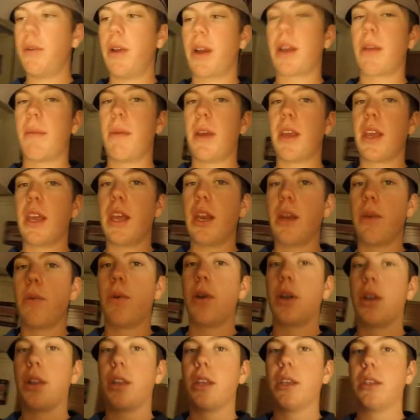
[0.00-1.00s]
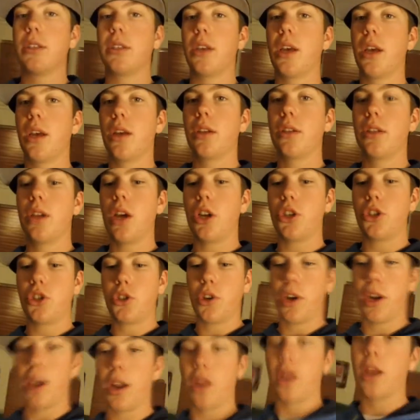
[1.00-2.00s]
recommend getting one of these
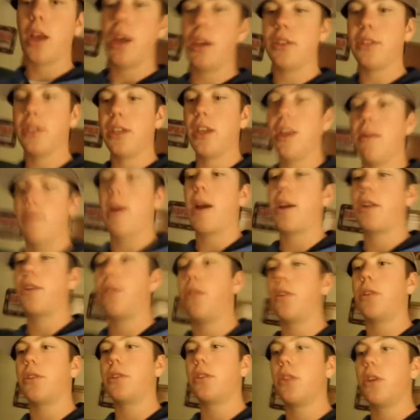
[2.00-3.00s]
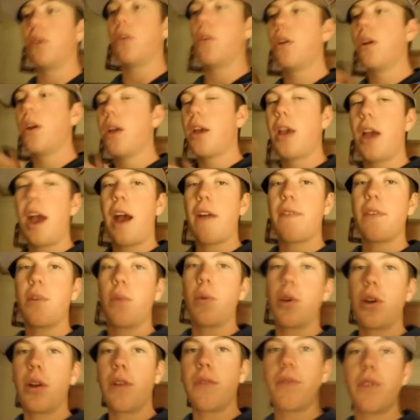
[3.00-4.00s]
touchscreen LCD back doors. So after
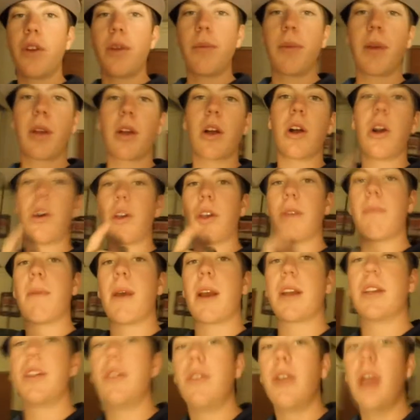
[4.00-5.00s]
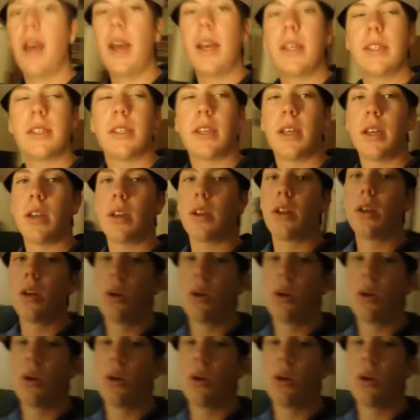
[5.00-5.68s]
we're done filming, I'll get back to you guys, and